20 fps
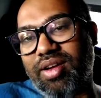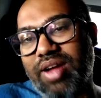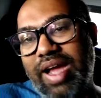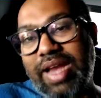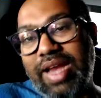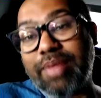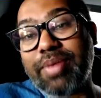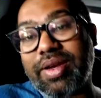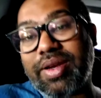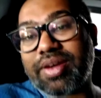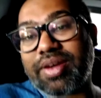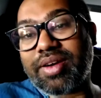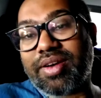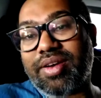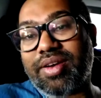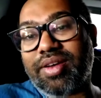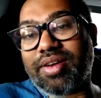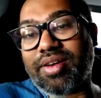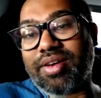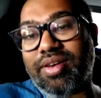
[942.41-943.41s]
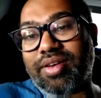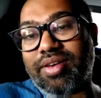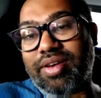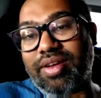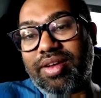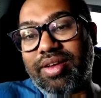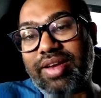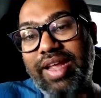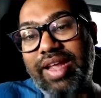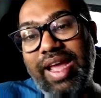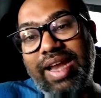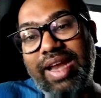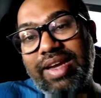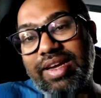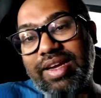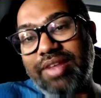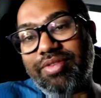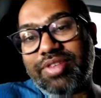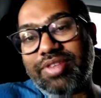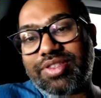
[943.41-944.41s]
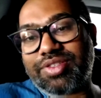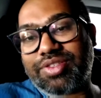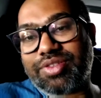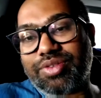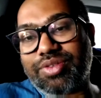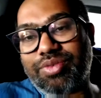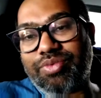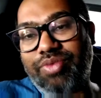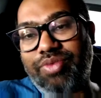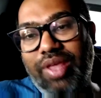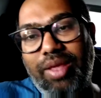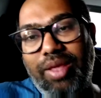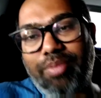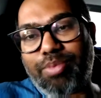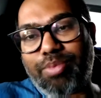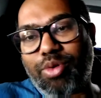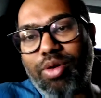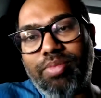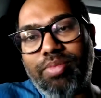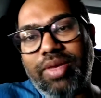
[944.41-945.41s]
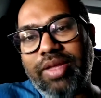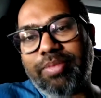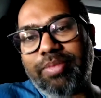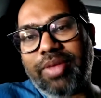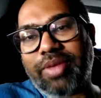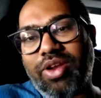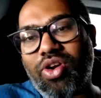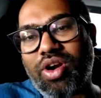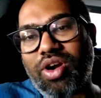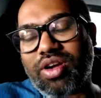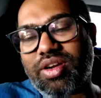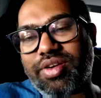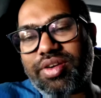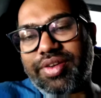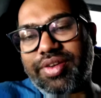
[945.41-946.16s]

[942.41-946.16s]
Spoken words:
animated reality, which we probably may not